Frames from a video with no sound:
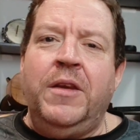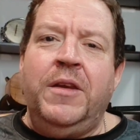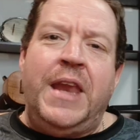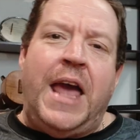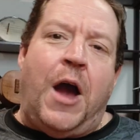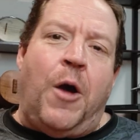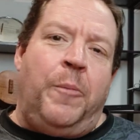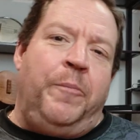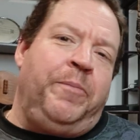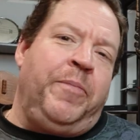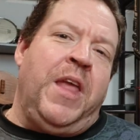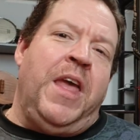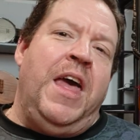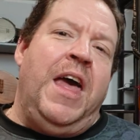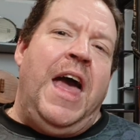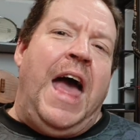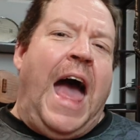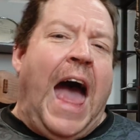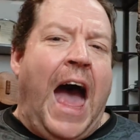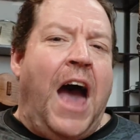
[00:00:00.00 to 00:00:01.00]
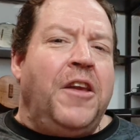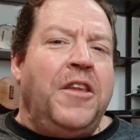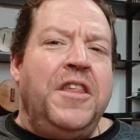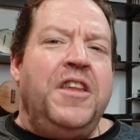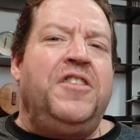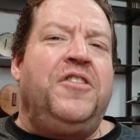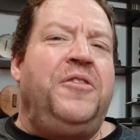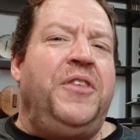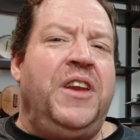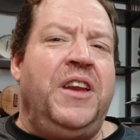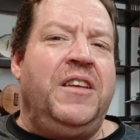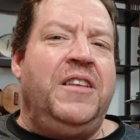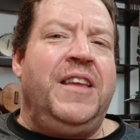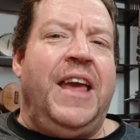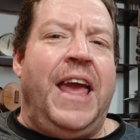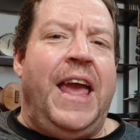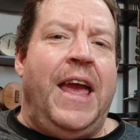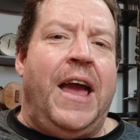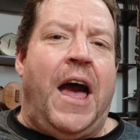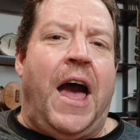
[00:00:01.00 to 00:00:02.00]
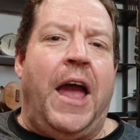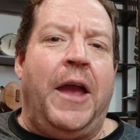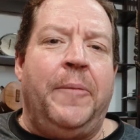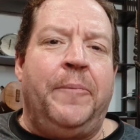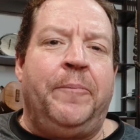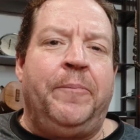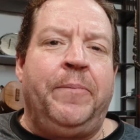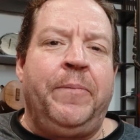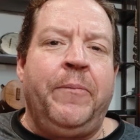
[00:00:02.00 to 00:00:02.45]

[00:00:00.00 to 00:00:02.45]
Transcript: Now, how do these fit into AI?